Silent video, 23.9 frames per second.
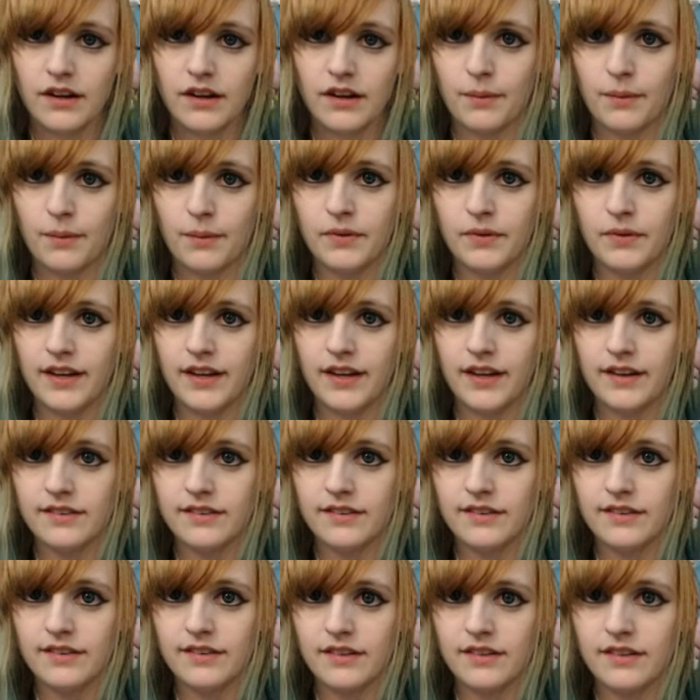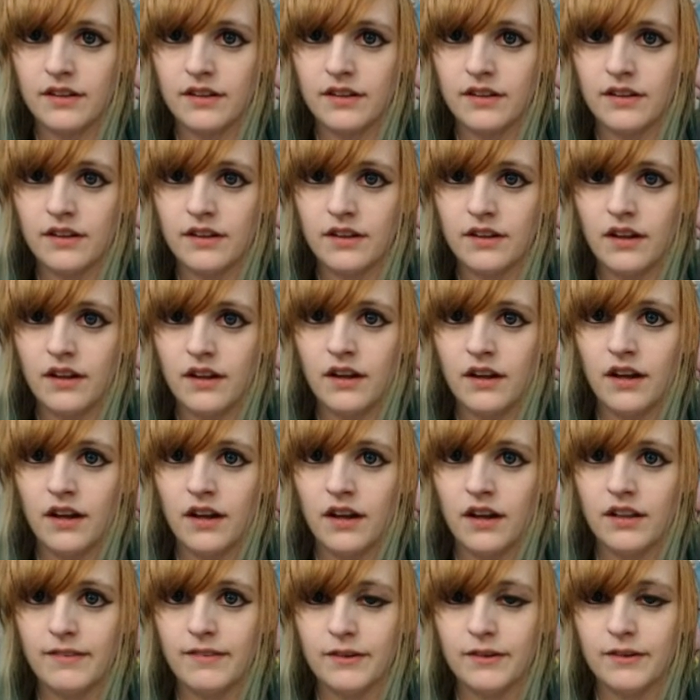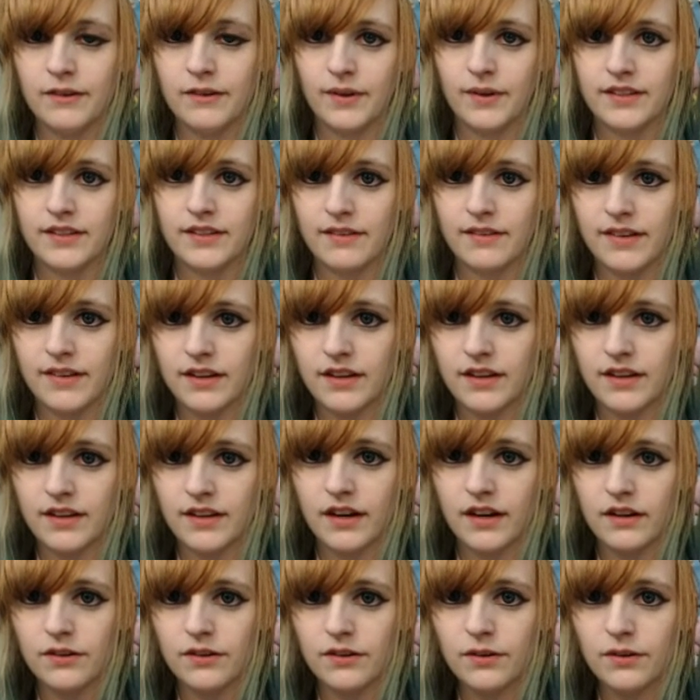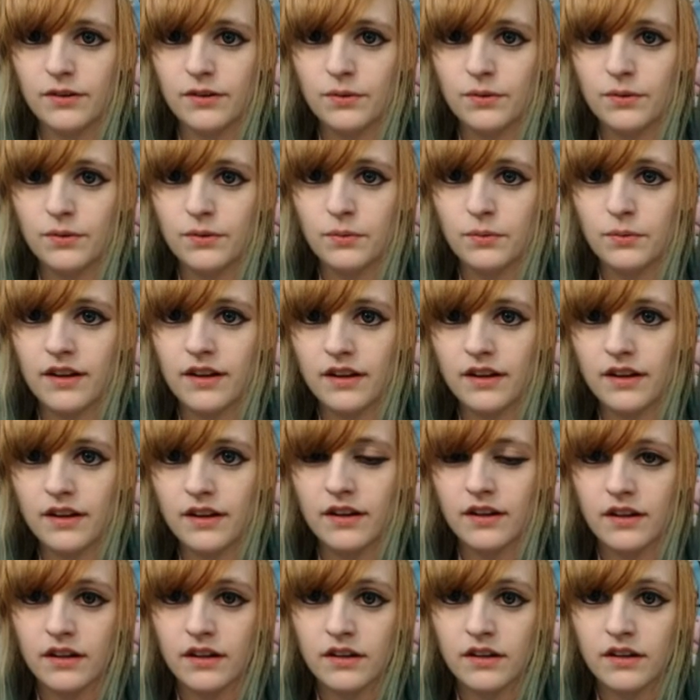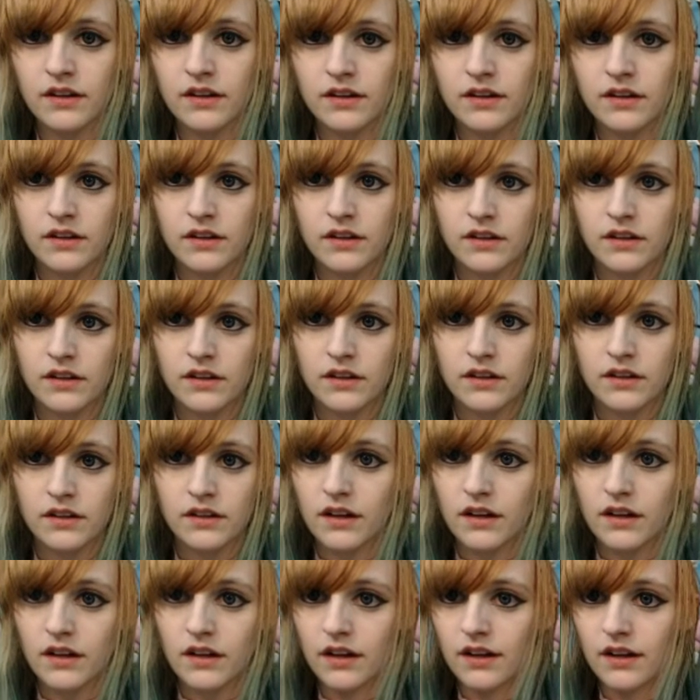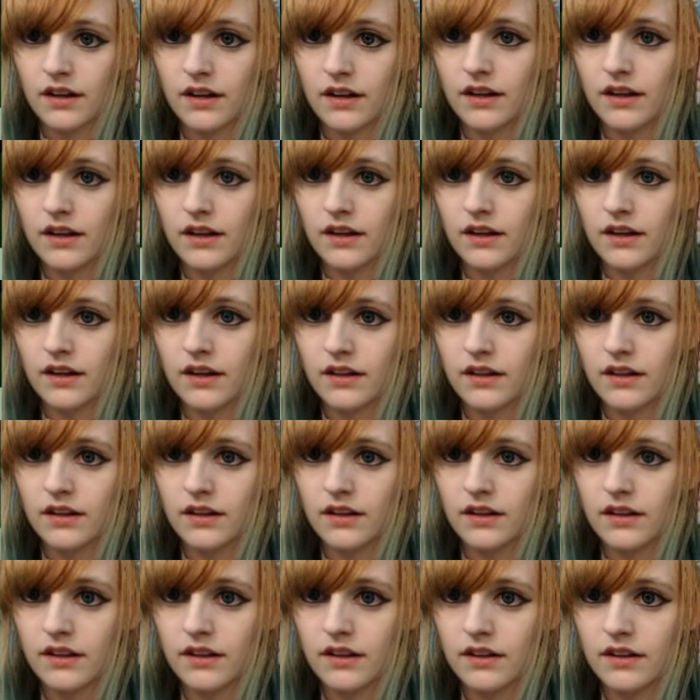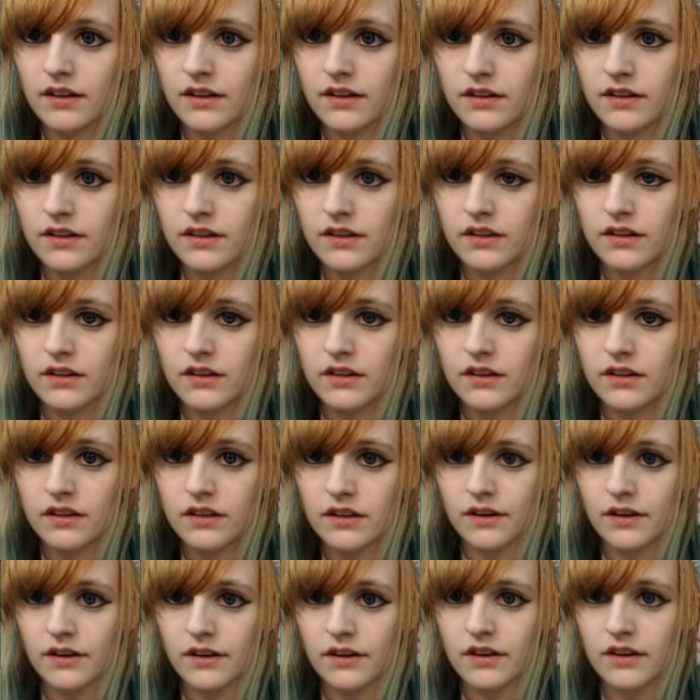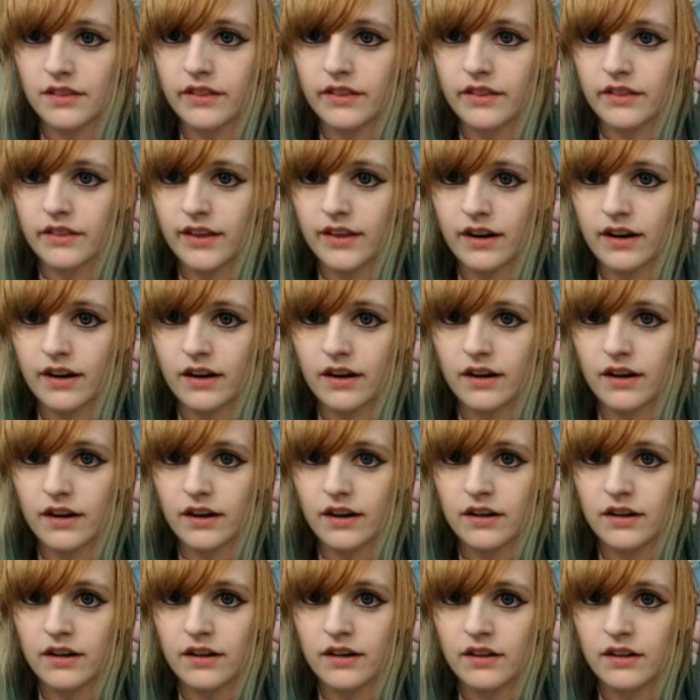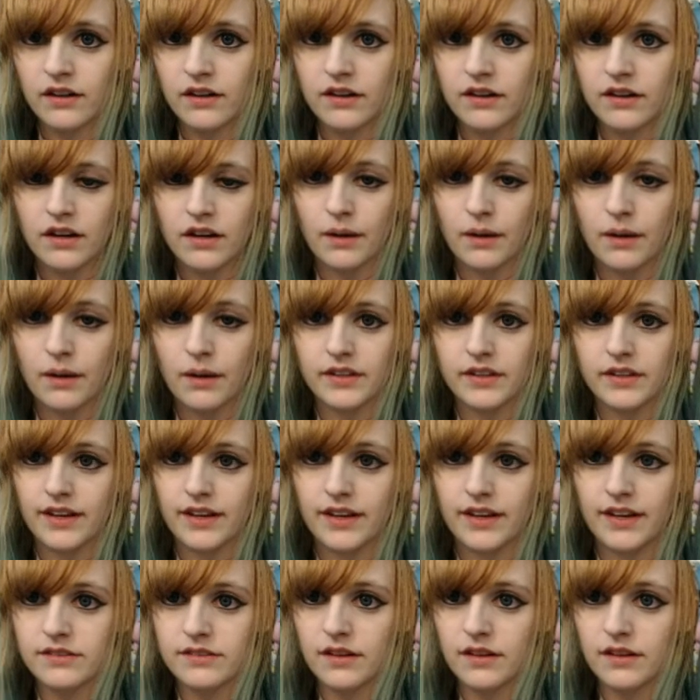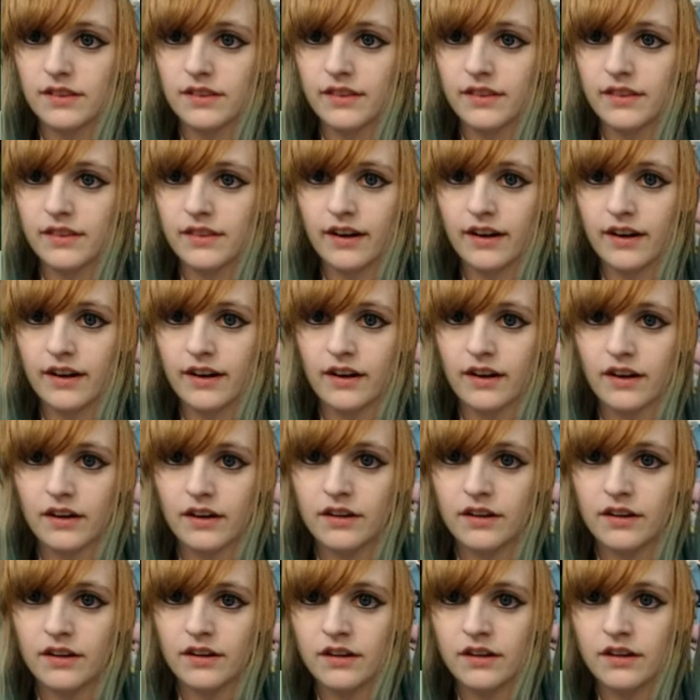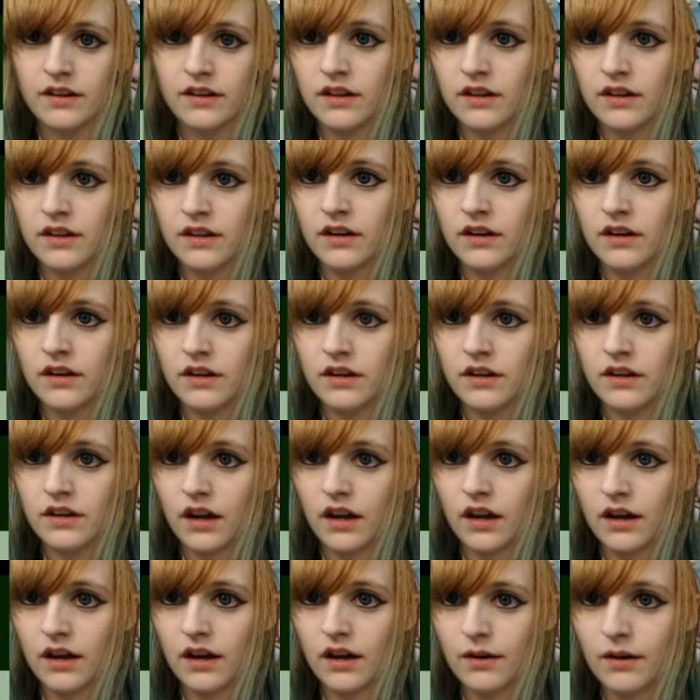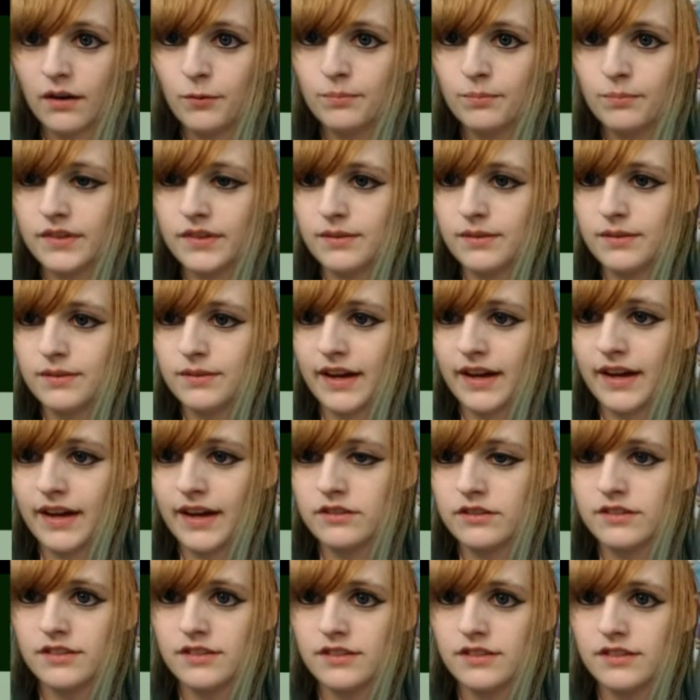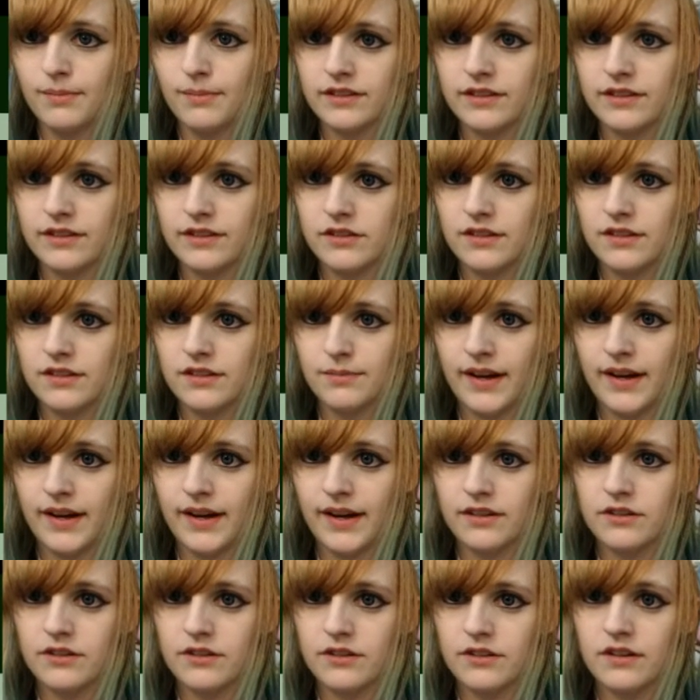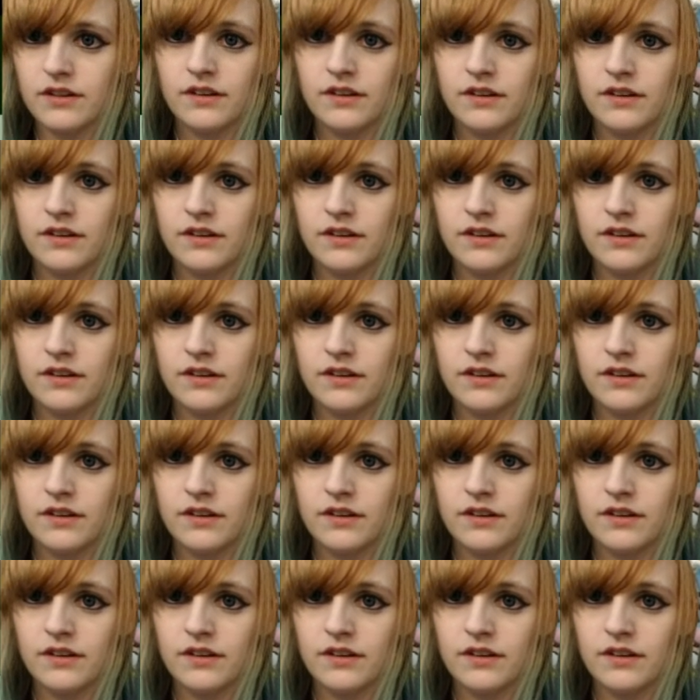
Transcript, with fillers: A couple of days. 11 27 1982. Uh, you're good there. A couple of days, good there. Uh, oh, doesn't match, doesn't match, doesn't match.